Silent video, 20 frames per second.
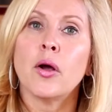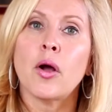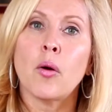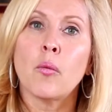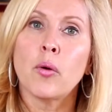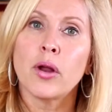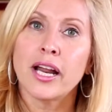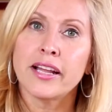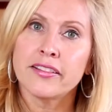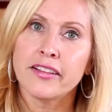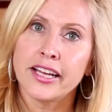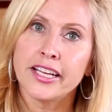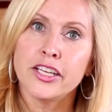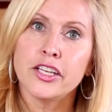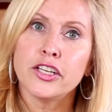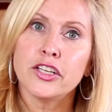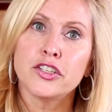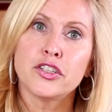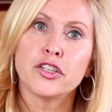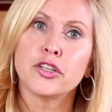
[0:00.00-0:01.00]
what I'd like
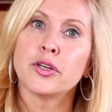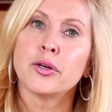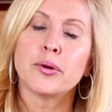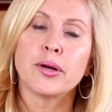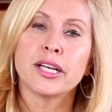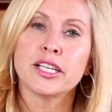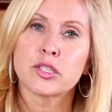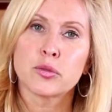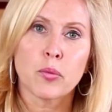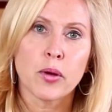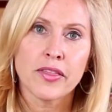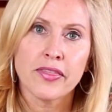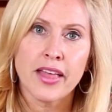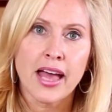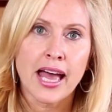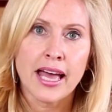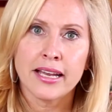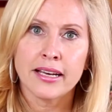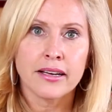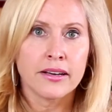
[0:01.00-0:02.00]
you to do is when
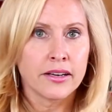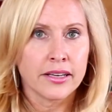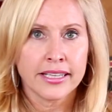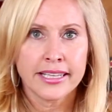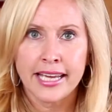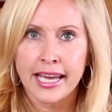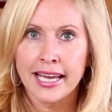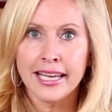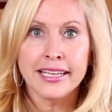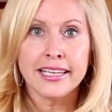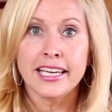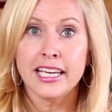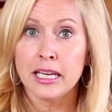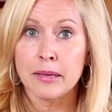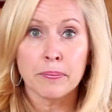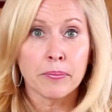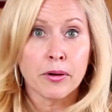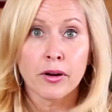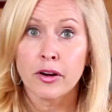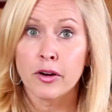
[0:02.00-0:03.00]
that
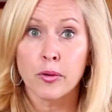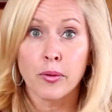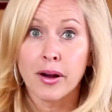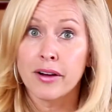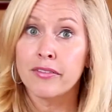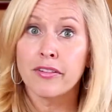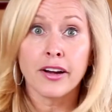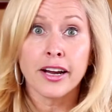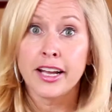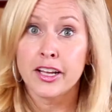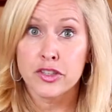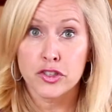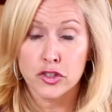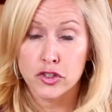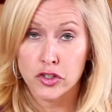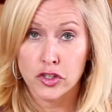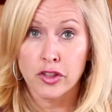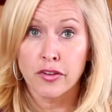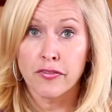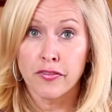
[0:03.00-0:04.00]
gatekeeper, whoever
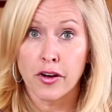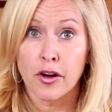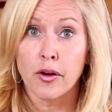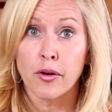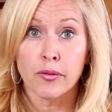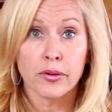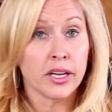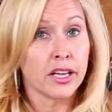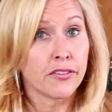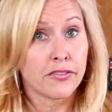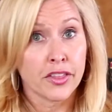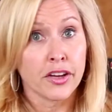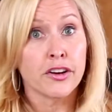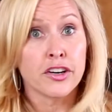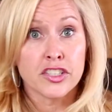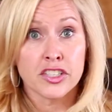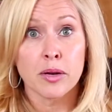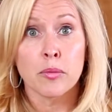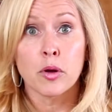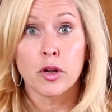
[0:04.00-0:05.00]
answers the phone, if there
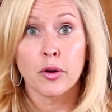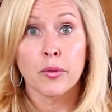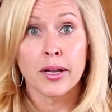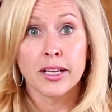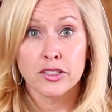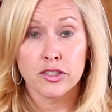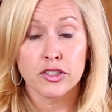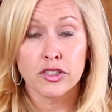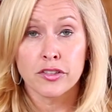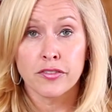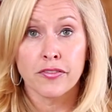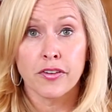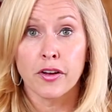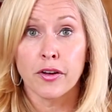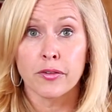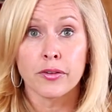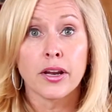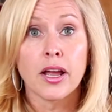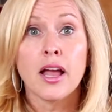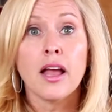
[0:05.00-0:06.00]
is someone who answers the
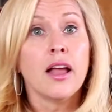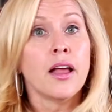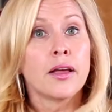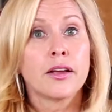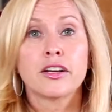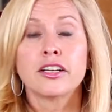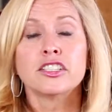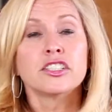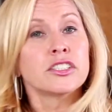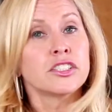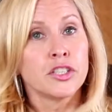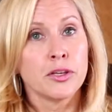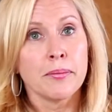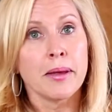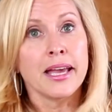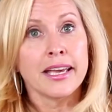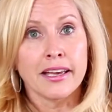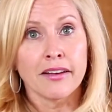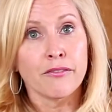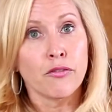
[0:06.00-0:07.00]
phone, because you
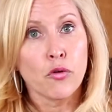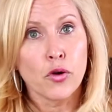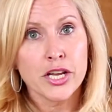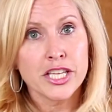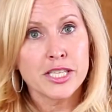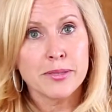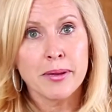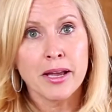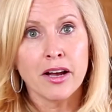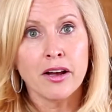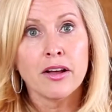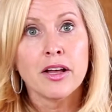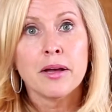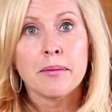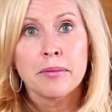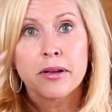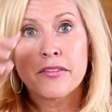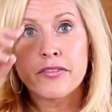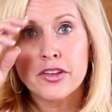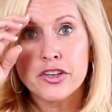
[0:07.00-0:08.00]
may get voicemail,
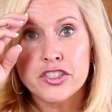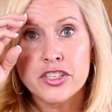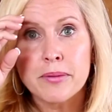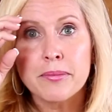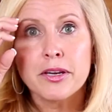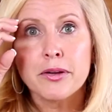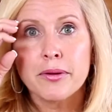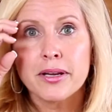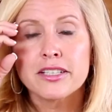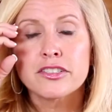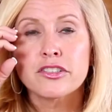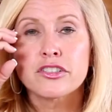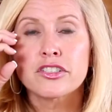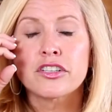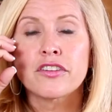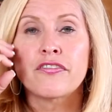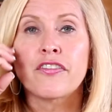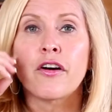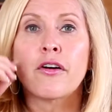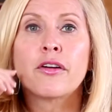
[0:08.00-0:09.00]
but if there's somebody who answers
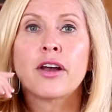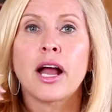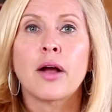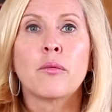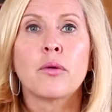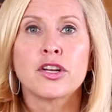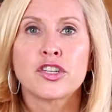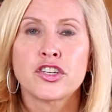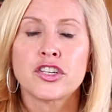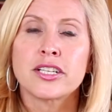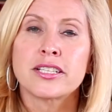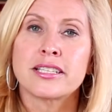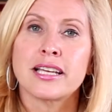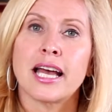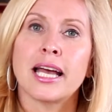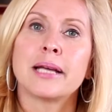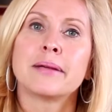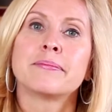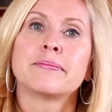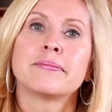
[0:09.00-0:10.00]
the phone, I want you to
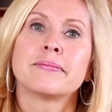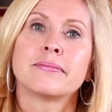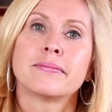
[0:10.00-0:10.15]
say,